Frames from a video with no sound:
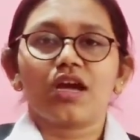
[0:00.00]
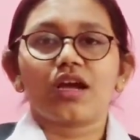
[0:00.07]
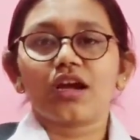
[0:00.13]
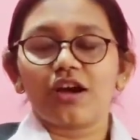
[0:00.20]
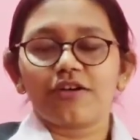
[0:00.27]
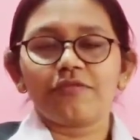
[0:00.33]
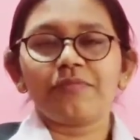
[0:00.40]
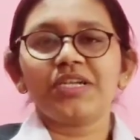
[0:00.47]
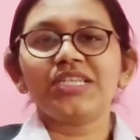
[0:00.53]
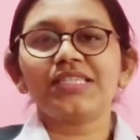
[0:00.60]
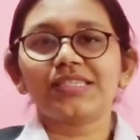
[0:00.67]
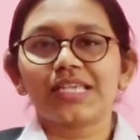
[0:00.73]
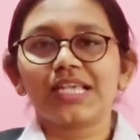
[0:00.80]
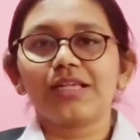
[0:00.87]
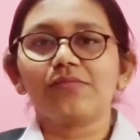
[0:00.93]
Government
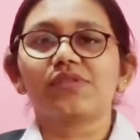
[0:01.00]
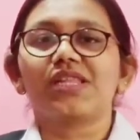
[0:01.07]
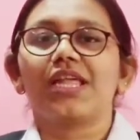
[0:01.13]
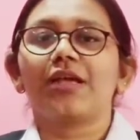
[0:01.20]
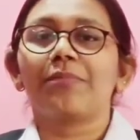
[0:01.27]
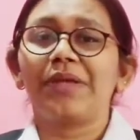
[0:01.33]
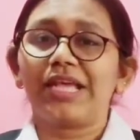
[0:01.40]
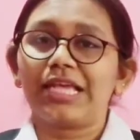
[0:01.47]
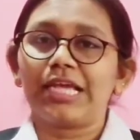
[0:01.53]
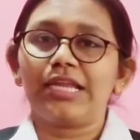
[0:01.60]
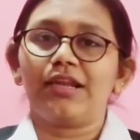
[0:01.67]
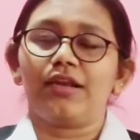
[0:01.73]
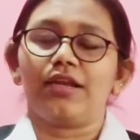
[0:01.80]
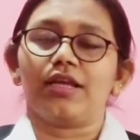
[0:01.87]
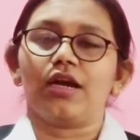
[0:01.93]
schemes like Make in
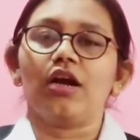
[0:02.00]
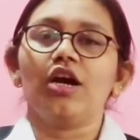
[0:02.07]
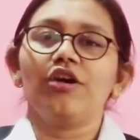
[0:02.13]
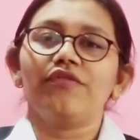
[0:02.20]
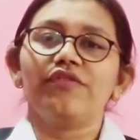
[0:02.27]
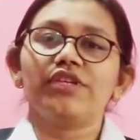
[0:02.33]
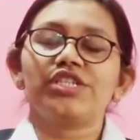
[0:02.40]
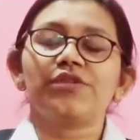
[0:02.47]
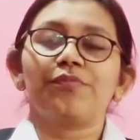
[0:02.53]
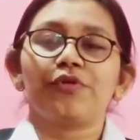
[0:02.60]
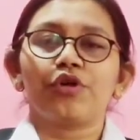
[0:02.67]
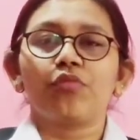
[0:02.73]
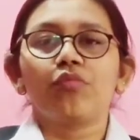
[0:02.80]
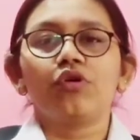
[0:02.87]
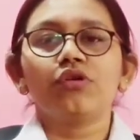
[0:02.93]
India, which
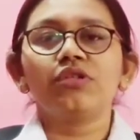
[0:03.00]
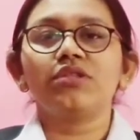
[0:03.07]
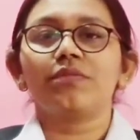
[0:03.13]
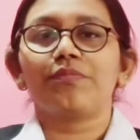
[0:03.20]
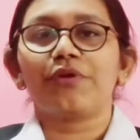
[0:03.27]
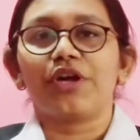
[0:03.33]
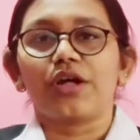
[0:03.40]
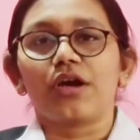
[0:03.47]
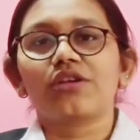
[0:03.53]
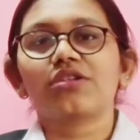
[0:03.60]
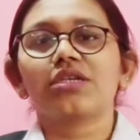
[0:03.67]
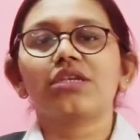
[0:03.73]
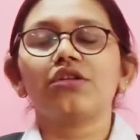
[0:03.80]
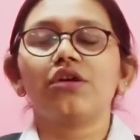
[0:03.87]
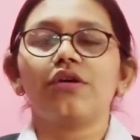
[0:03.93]
promotes
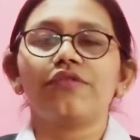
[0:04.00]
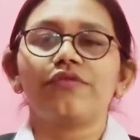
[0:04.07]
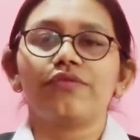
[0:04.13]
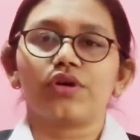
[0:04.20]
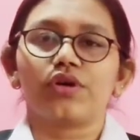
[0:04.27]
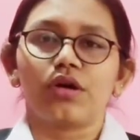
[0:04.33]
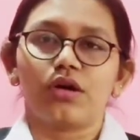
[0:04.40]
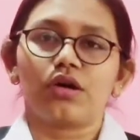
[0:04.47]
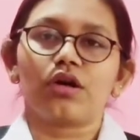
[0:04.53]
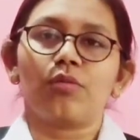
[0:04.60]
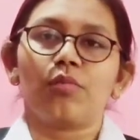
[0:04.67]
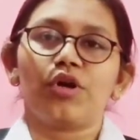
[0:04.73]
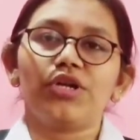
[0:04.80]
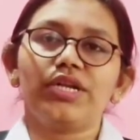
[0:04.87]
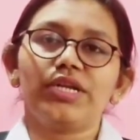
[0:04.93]
production of
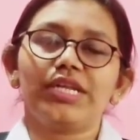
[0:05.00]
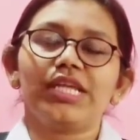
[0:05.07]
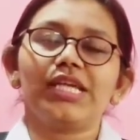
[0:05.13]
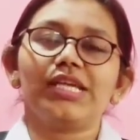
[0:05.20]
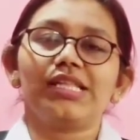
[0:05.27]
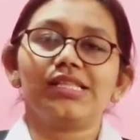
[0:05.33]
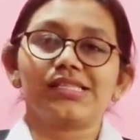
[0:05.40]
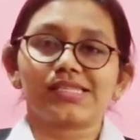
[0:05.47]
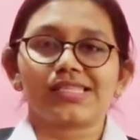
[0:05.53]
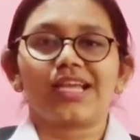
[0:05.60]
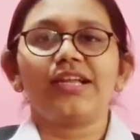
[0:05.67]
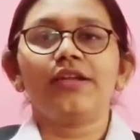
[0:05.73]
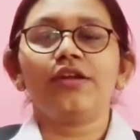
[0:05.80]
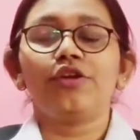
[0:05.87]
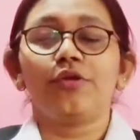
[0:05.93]
commodity
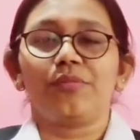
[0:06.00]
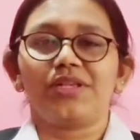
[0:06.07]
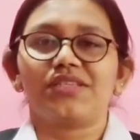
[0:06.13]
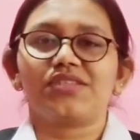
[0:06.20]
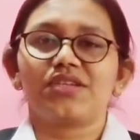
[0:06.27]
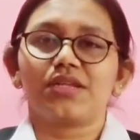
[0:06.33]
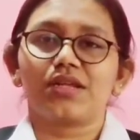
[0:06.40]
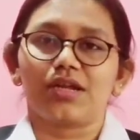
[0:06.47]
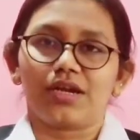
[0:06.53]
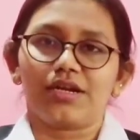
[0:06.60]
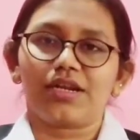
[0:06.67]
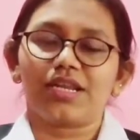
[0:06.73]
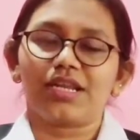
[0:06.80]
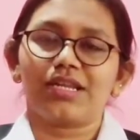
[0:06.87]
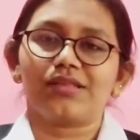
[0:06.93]
inside a domestic
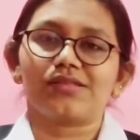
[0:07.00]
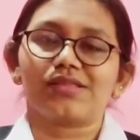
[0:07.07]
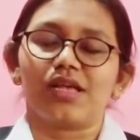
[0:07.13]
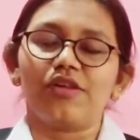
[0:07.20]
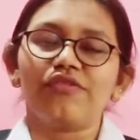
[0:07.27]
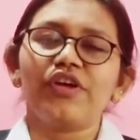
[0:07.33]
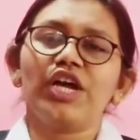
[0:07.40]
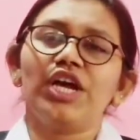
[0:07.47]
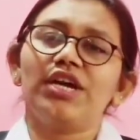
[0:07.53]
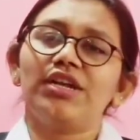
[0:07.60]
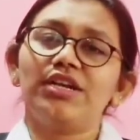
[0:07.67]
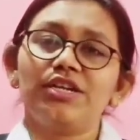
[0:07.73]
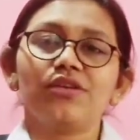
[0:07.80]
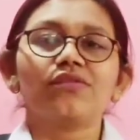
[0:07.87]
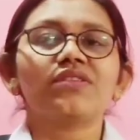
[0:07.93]
country itself,
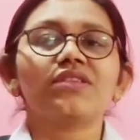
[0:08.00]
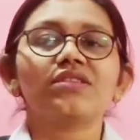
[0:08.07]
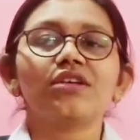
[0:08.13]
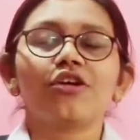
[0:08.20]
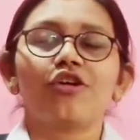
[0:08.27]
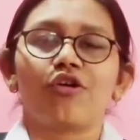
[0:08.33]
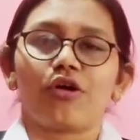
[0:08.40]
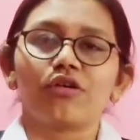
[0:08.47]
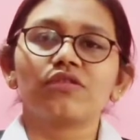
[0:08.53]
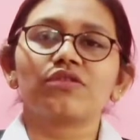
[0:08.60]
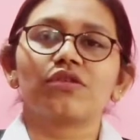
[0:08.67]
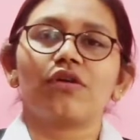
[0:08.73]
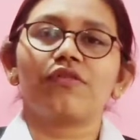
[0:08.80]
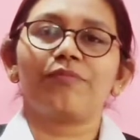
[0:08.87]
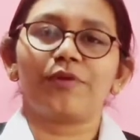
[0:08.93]
reduces the
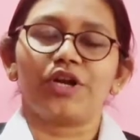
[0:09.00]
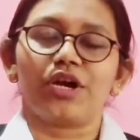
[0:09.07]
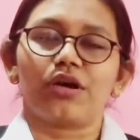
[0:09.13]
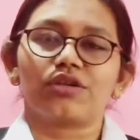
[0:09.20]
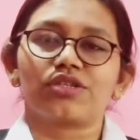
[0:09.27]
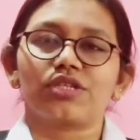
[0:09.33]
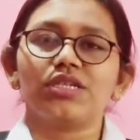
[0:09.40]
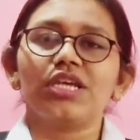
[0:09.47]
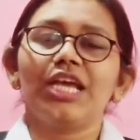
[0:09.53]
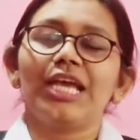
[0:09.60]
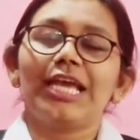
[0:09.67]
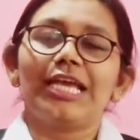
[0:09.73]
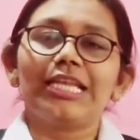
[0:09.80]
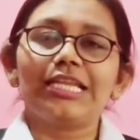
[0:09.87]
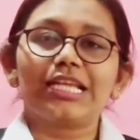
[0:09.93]
cost of production,
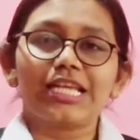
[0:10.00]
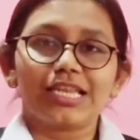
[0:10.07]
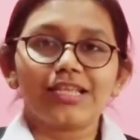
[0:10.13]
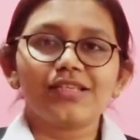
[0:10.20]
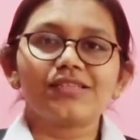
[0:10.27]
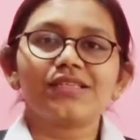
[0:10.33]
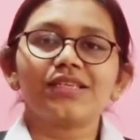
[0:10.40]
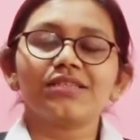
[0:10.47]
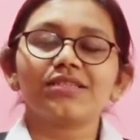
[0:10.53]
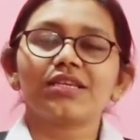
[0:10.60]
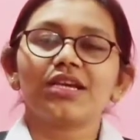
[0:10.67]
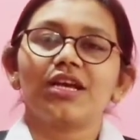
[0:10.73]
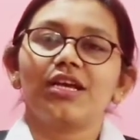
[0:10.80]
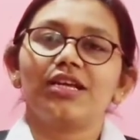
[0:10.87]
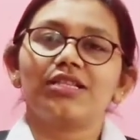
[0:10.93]
increases
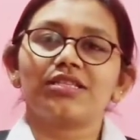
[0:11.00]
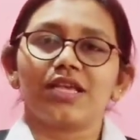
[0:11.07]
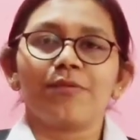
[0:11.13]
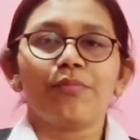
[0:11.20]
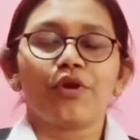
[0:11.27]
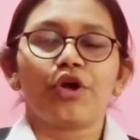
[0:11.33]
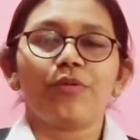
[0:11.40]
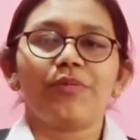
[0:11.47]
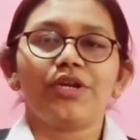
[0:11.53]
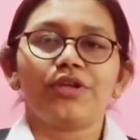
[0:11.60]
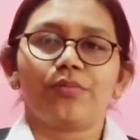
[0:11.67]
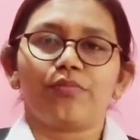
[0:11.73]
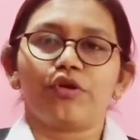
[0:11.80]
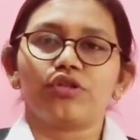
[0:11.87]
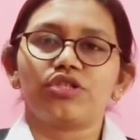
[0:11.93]
its employment
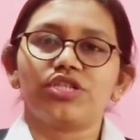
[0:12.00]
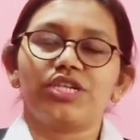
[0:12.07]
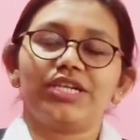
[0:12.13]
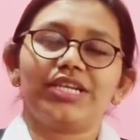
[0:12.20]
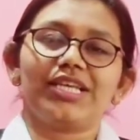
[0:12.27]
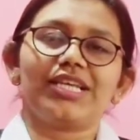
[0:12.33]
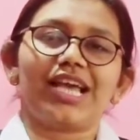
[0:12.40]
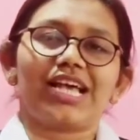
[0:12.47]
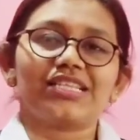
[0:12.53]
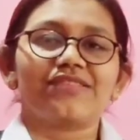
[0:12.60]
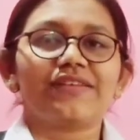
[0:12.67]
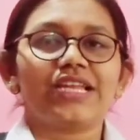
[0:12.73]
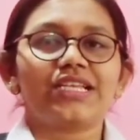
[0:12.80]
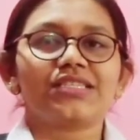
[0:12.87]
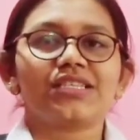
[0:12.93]
opportunity, as
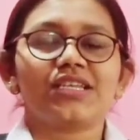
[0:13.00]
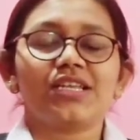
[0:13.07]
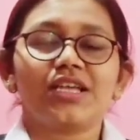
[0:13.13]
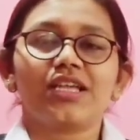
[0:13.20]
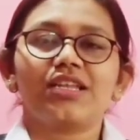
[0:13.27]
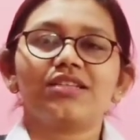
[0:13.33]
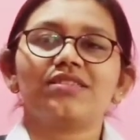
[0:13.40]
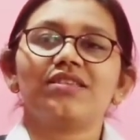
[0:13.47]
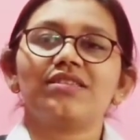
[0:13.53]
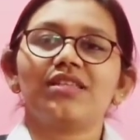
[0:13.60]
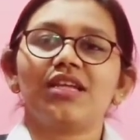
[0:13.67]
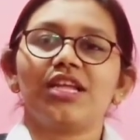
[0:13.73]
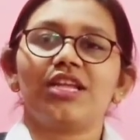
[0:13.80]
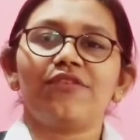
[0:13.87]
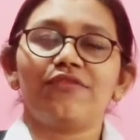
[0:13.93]
well as increases
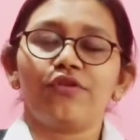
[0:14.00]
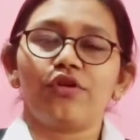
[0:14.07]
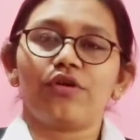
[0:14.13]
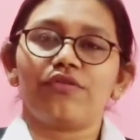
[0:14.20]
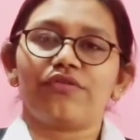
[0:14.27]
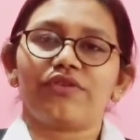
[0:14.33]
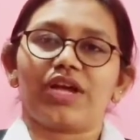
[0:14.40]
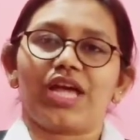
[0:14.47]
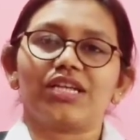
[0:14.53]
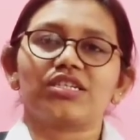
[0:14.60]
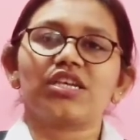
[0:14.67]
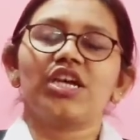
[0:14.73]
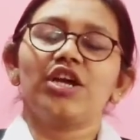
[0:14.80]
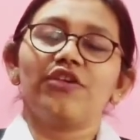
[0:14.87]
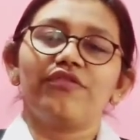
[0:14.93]
the inflow of
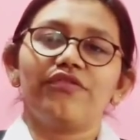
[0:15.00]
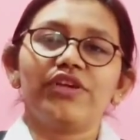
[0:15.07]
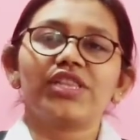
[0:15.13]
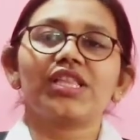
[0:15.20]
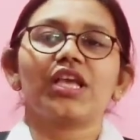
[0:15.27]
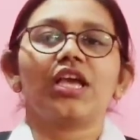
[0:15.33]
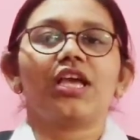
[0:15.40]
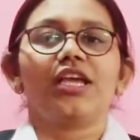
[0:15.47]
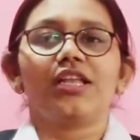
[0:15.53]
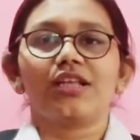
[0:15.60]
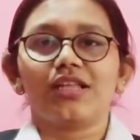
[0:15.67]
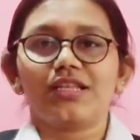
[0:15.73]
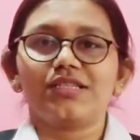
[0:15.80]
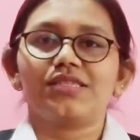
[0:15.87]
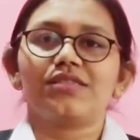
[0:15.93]
cash, which
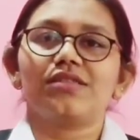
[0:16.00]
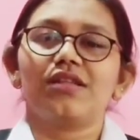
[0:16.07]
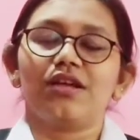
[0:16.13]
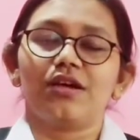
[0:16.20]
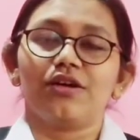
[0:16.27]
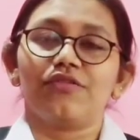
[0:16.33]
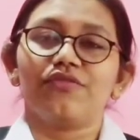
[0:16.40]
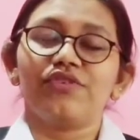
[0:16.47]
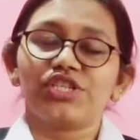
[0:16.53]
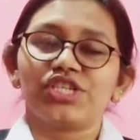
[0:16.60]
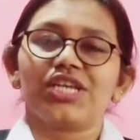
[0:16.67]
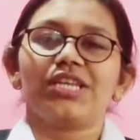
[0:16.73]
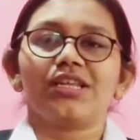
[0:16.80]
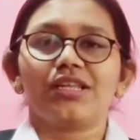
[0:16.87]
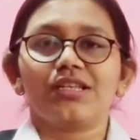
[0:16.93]
increases
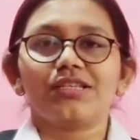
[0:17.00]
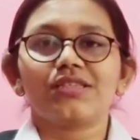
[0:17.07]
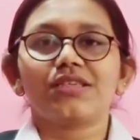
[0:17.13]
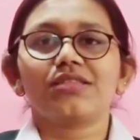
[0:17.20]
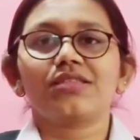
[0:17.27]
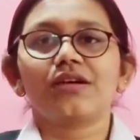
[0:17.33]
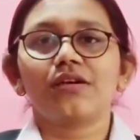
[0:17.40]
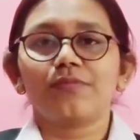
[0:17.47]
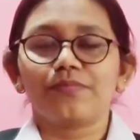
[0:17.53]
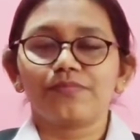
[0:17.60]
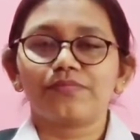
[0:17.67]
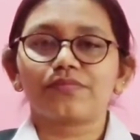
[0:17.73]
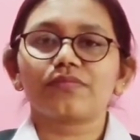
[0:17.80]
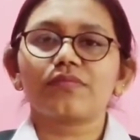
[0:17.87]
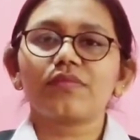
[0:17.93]
the
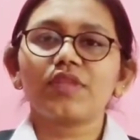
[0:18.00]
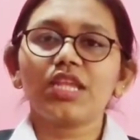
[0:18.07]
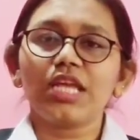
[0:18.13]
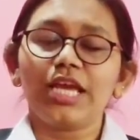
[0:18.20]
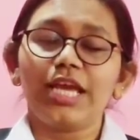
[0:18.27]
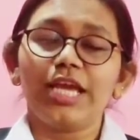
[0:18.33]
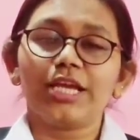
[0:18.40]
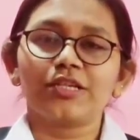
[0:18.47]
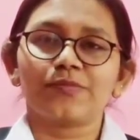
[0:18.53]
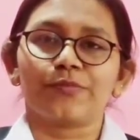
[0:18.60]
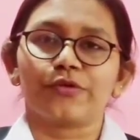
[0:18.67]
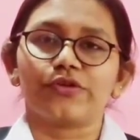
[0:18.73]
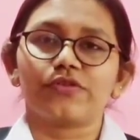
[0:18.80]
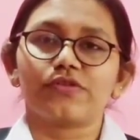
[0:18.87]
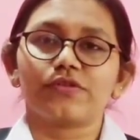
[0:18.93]

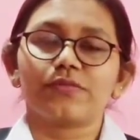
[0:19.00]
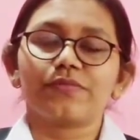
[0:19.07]
exports.